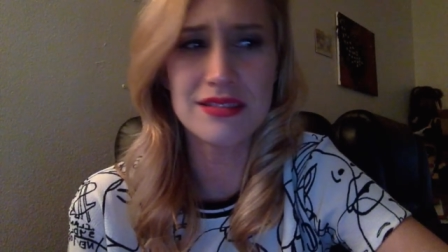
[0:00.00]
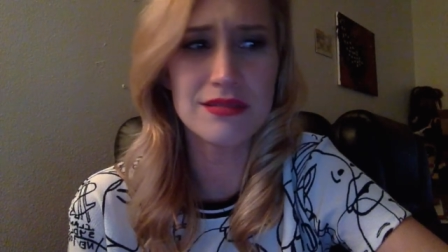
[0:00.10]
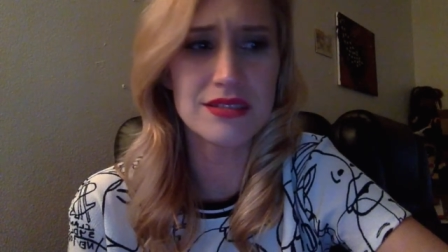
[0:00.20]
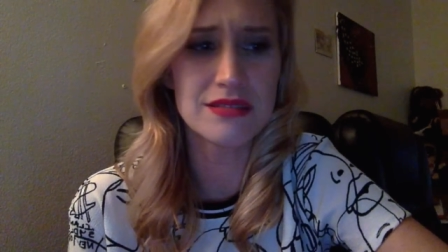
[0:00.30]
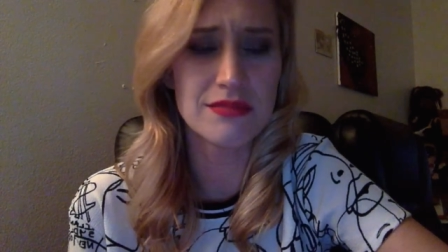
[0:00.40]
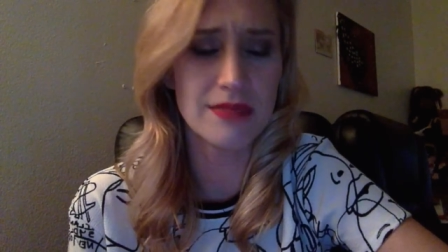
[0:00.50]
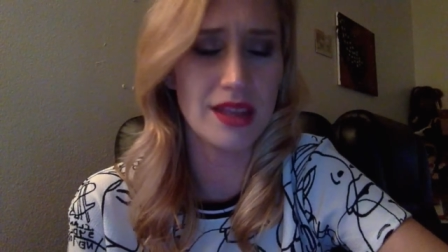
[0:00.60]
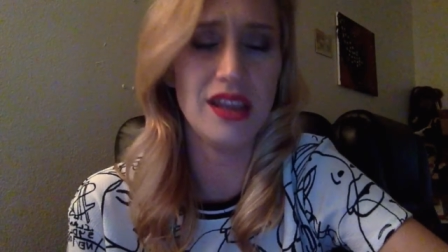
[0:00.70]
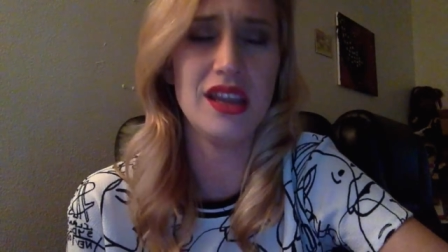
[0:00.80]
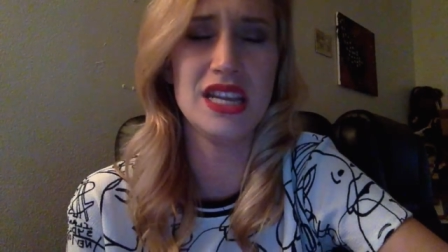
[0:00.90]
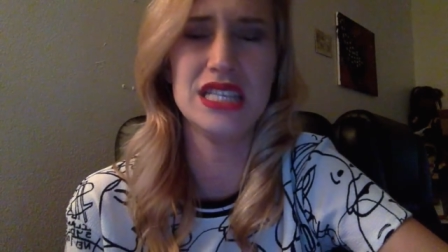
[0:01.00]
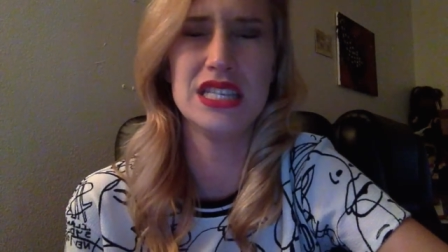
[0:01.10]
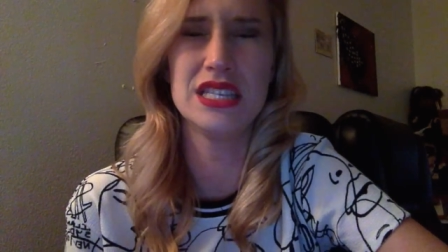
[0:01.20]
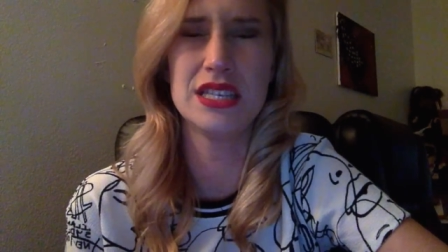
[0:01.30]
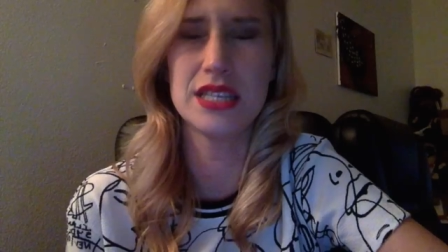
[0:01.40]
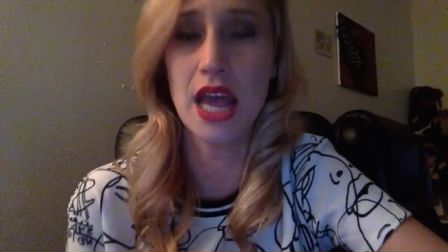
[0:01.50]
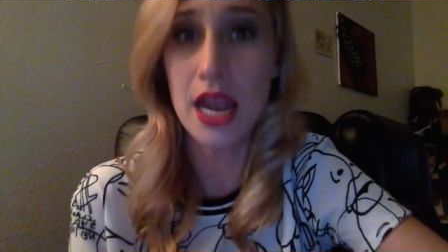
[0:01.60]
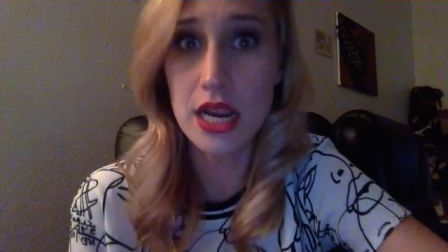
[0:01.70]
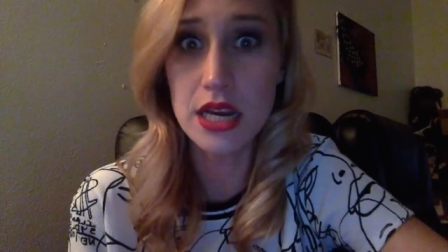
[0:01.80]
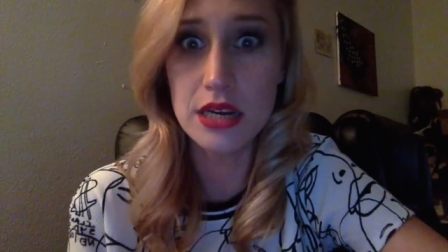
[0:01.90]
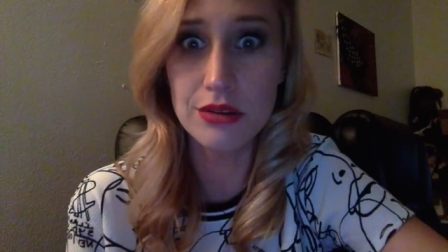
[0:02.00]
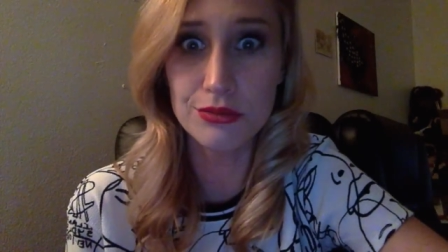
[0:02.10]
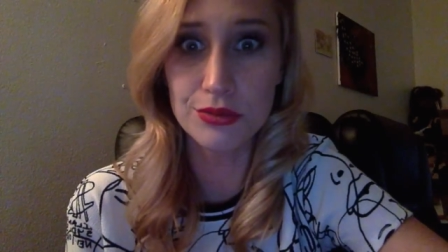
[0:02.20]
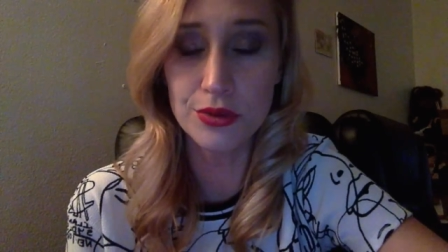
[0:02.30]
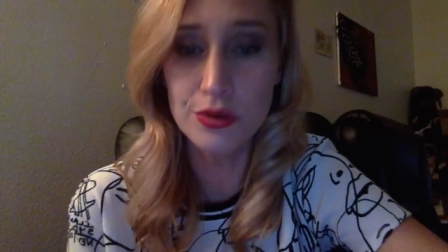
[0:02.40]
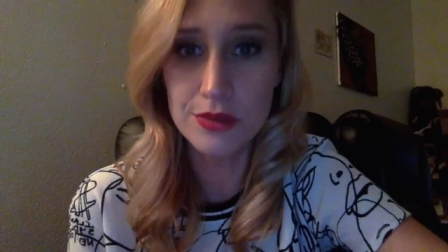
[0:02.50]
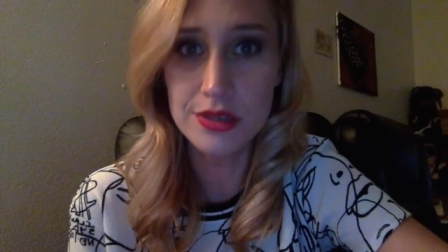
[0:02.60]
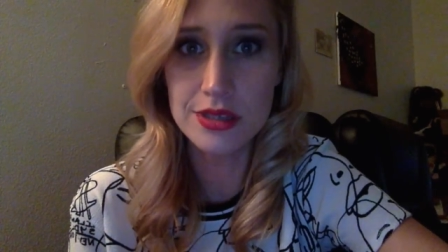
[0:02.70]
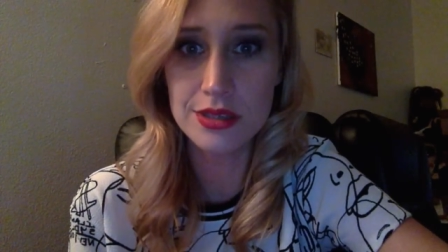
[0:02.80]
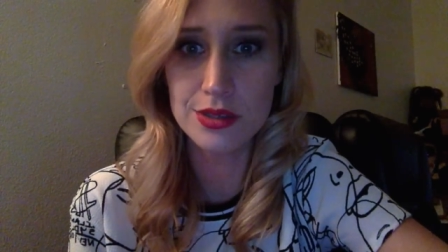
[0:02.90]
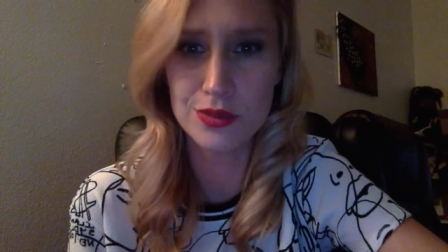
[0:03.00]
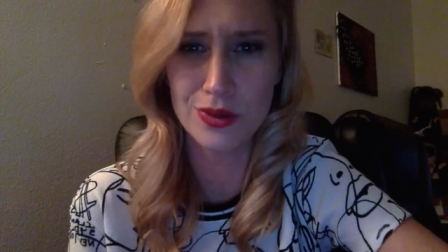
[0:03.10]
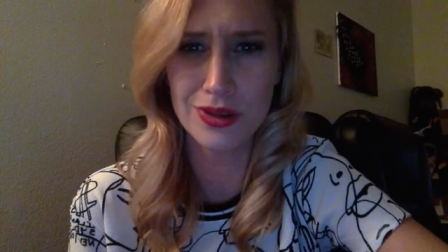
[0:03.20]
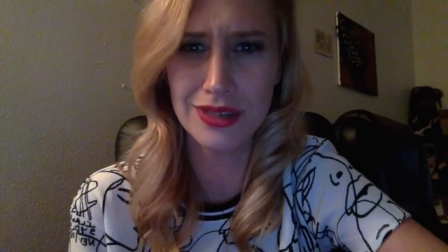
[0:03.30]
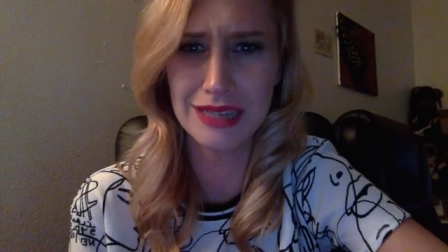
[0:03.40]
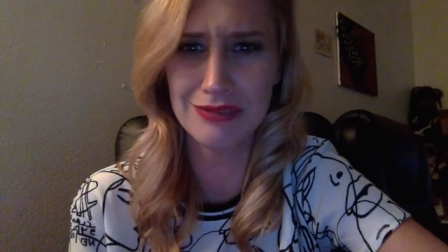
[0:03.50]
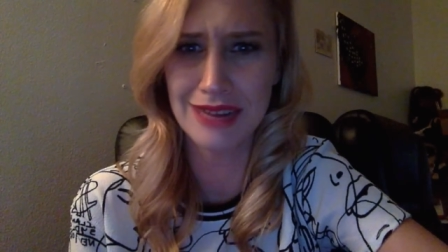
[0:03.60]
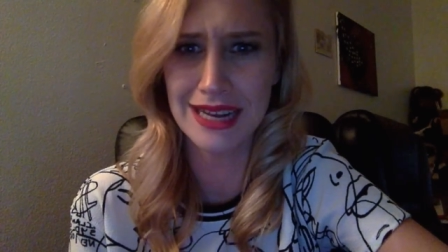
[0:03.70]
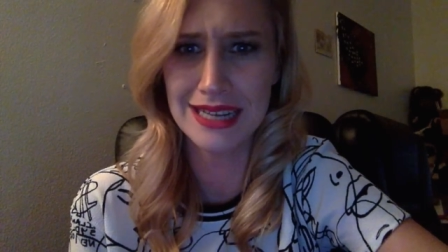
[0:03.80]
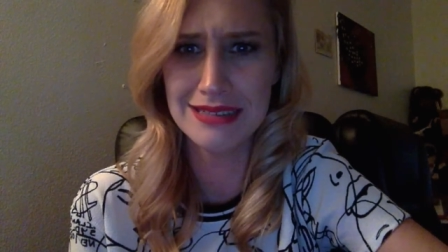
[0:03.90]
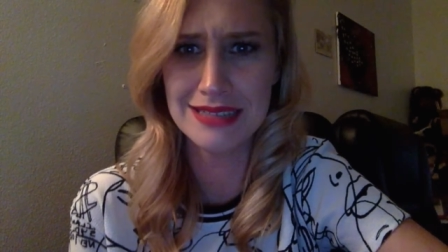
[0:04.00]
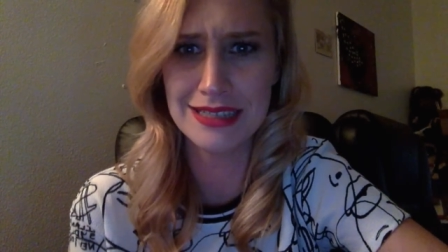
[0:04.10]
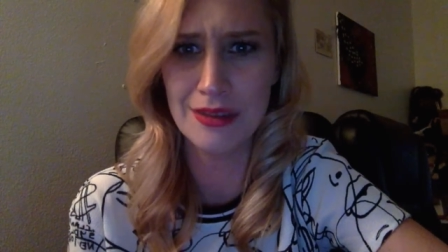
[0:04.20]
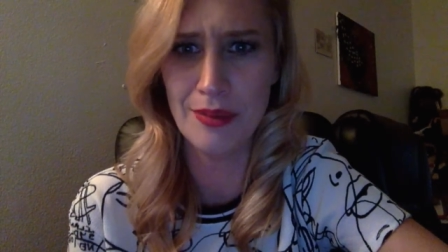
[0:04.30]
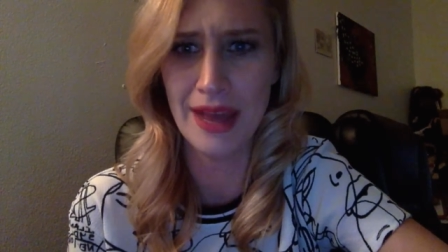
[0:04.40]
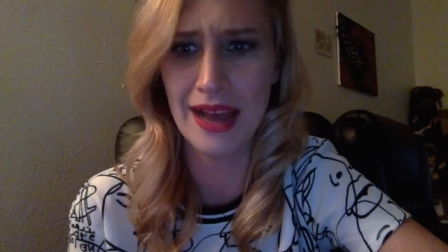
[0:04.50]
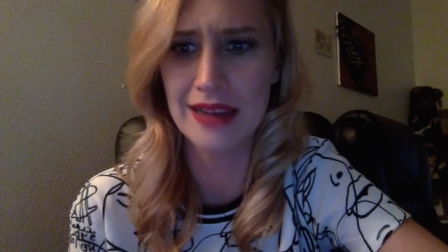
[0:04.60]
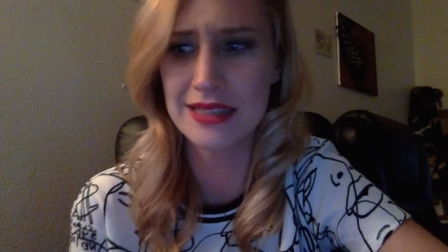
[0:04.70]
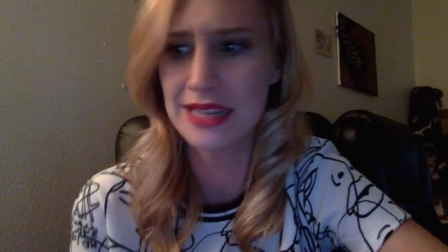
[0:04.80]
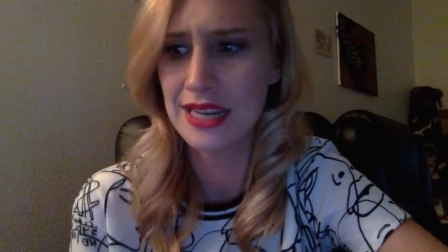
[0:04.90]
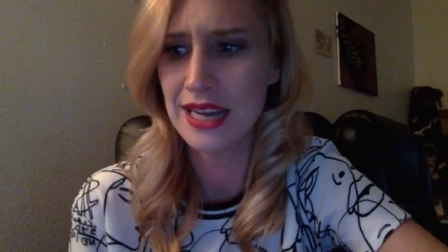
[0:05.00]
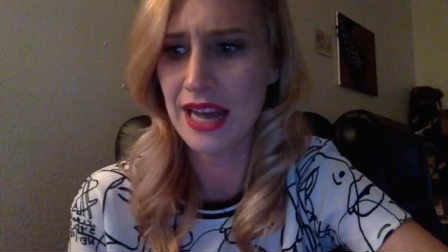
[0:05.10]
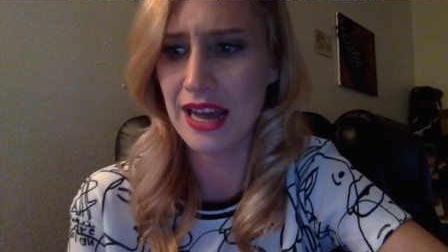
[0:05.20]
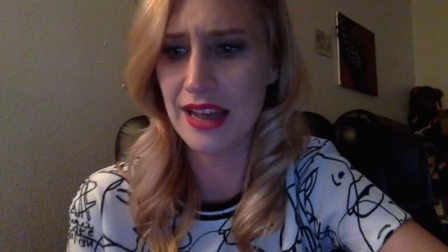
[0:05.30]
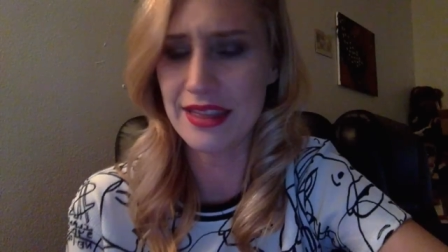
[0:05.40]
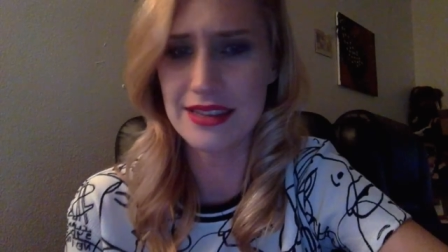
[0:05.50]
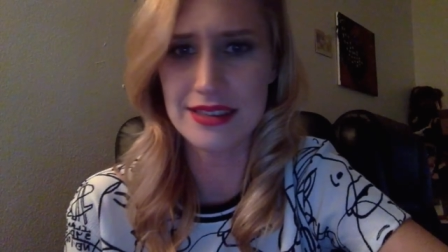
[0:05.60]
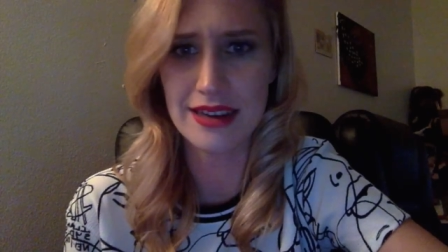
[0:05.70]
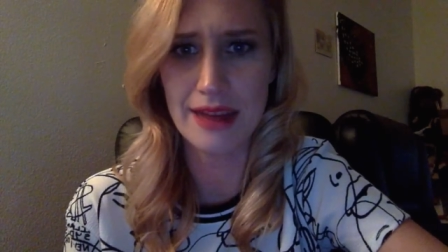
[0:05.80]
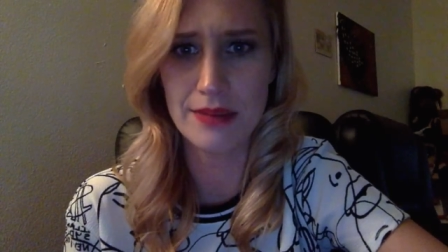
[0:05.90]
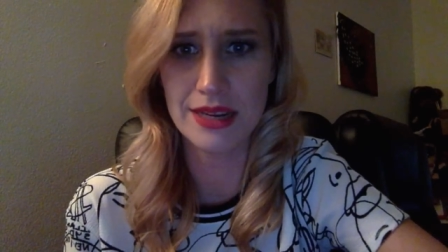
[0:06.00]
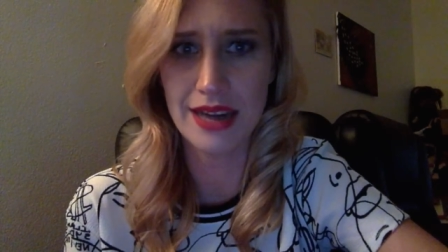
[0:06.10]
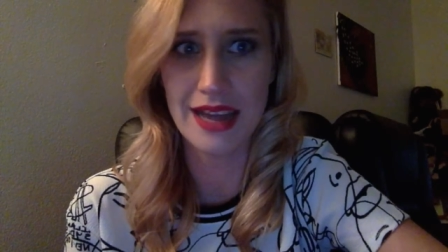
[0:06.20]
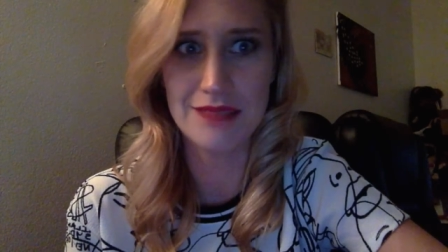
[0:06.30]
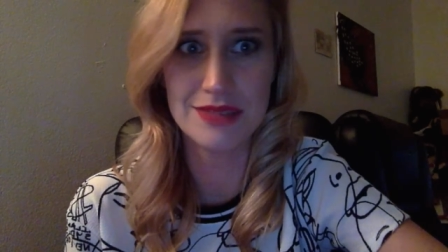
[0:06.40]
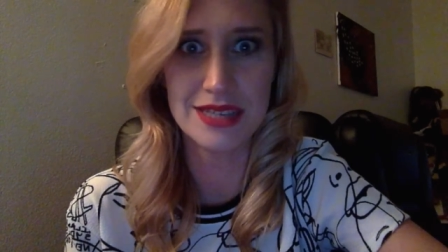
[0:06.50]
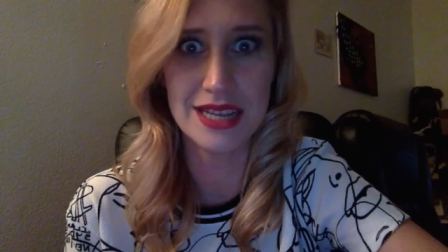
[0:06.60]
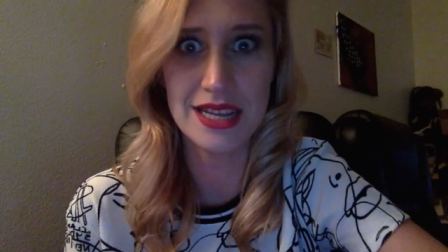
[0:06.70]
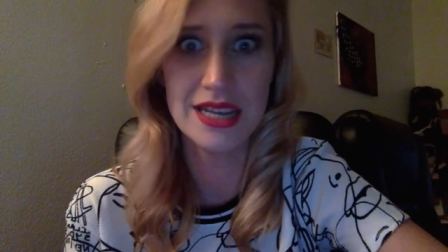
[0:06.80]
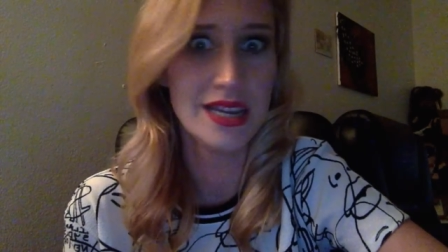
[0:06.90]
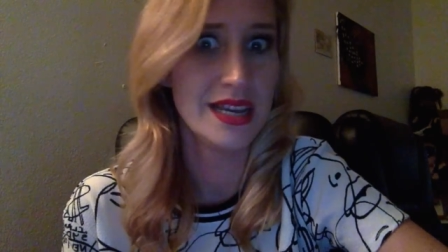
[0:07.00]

There were some insane rumors swirling around about uh, things that are happening at AMC.